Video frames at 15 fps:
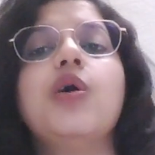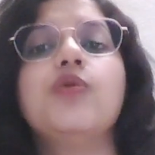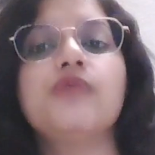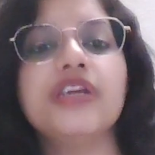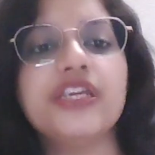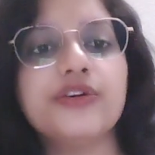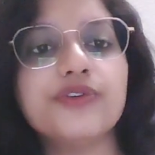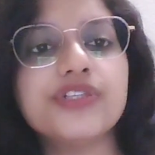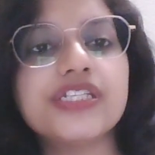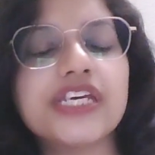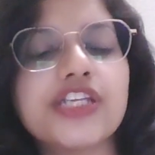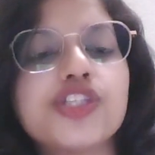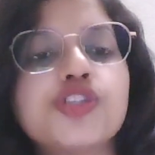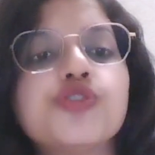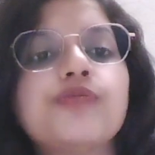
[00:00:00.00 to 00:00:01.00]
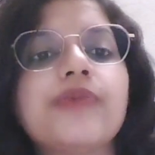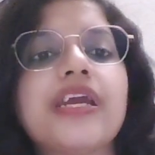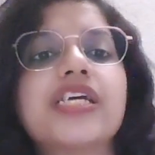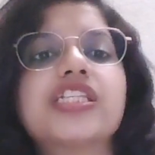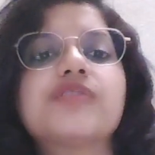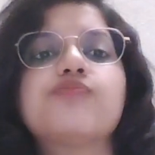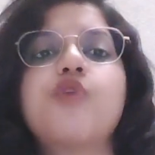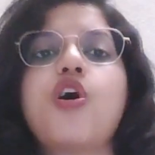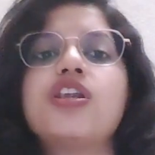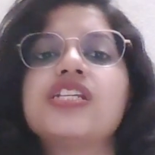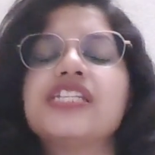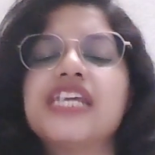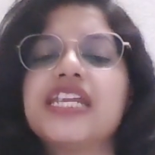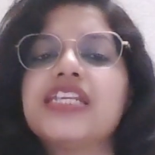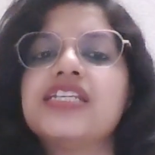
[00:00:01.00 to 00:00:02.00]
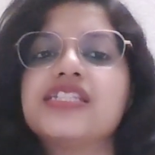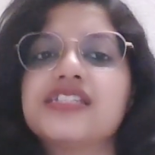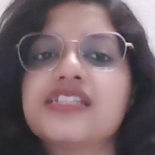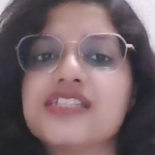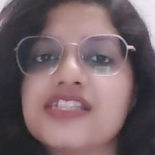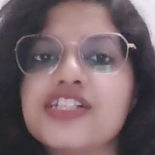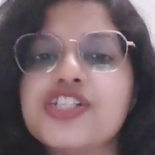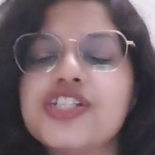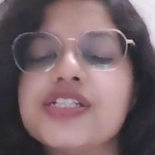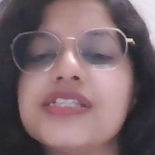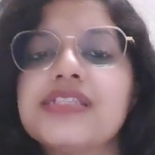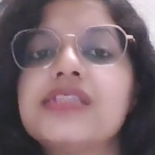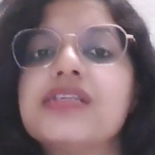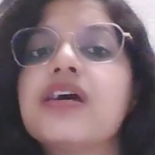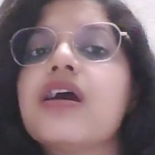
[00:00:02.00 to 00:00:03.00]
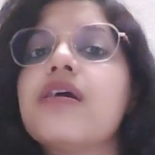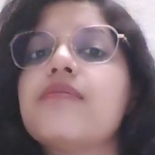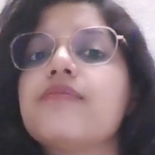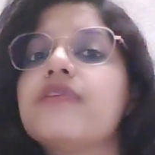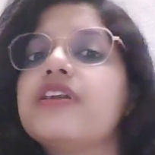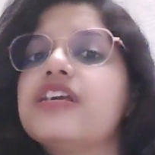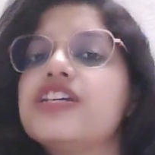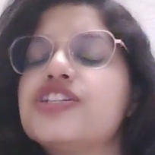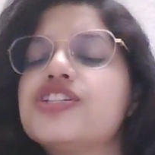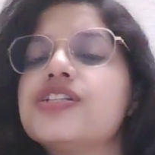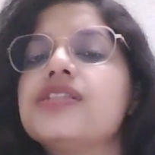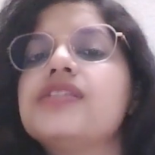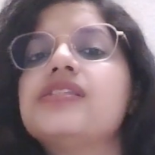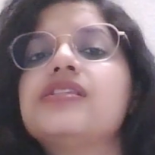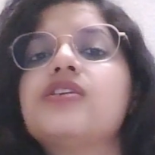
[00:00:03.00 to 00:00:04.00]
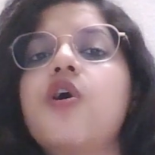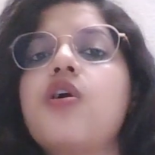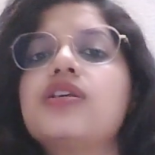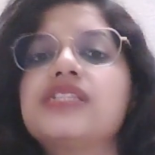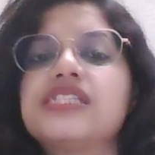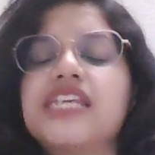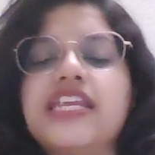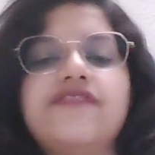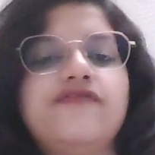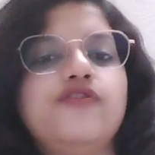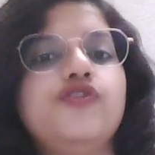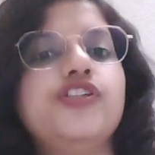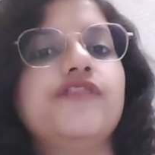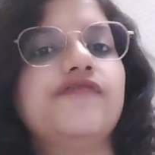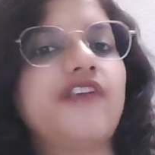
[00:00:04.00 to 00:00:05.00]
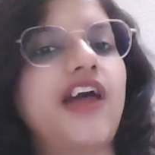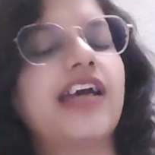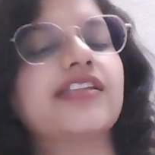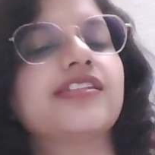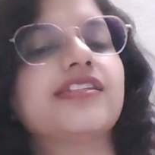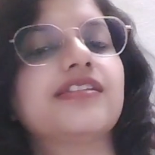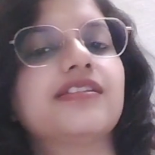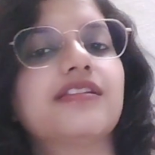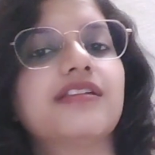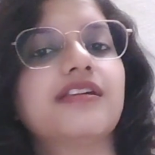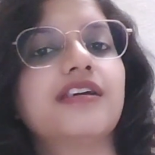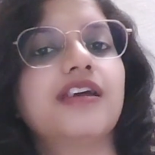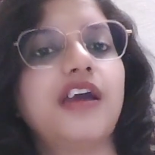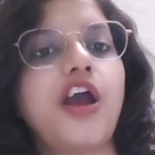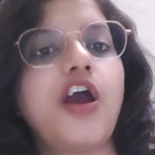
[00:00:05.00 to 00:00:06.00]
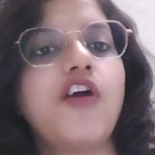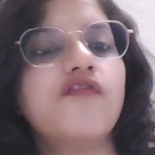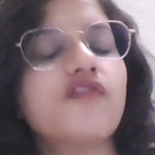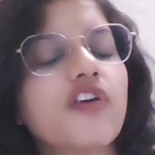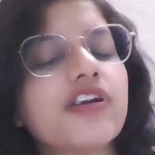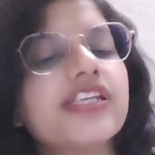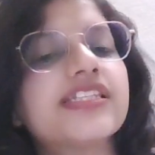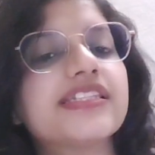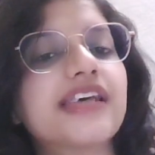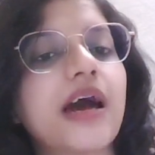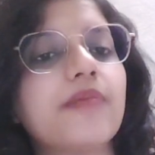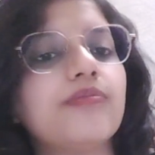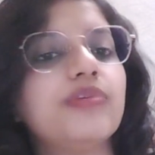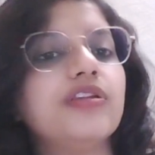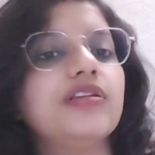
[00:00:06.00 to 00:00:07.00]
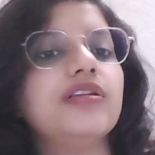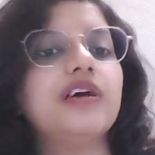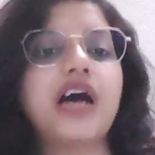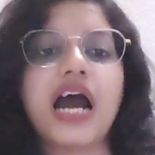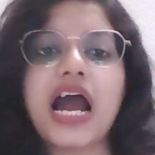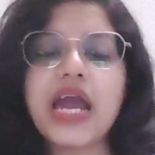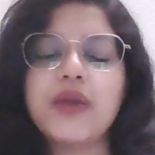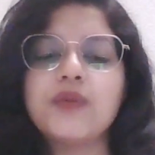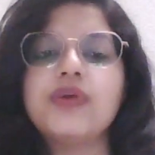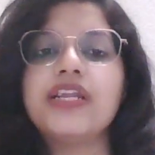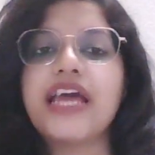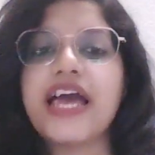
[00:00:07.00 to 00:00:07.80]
We use it to make spontaneous decisions, predictions, or state future facts. For example, I will